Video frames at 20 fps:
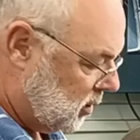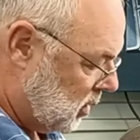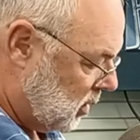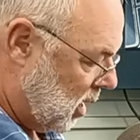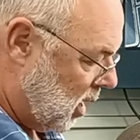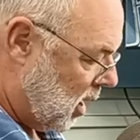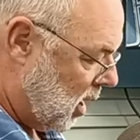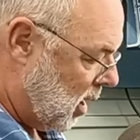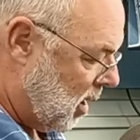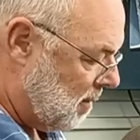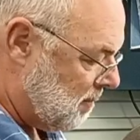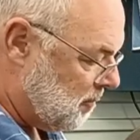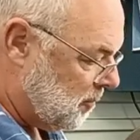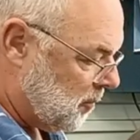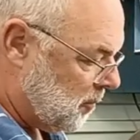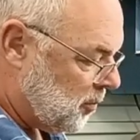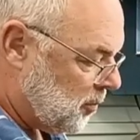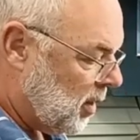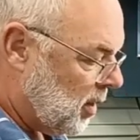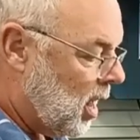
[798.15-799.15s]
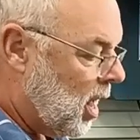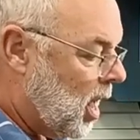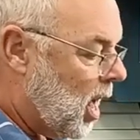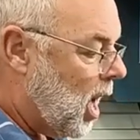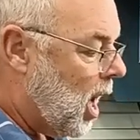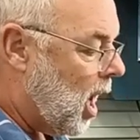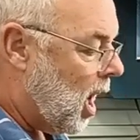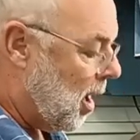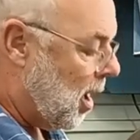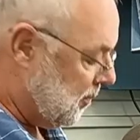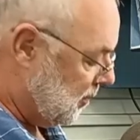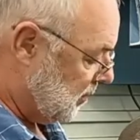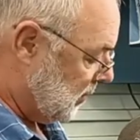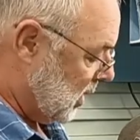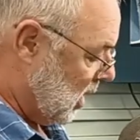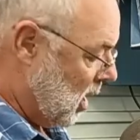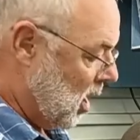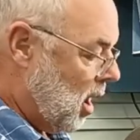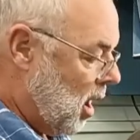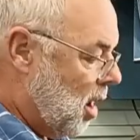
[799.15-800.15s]
But
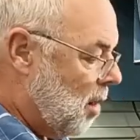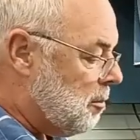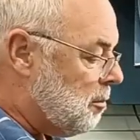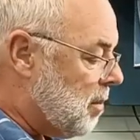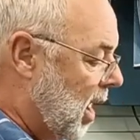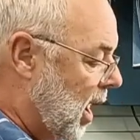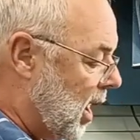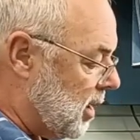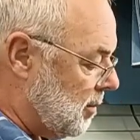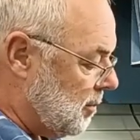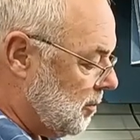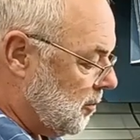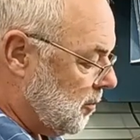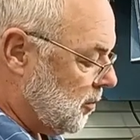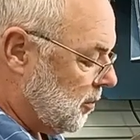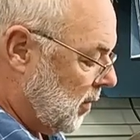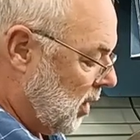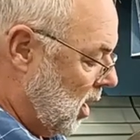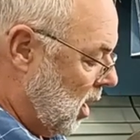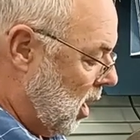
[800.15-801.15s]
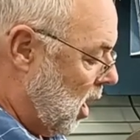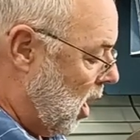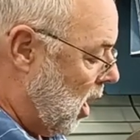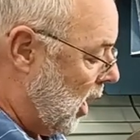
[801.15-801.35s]
I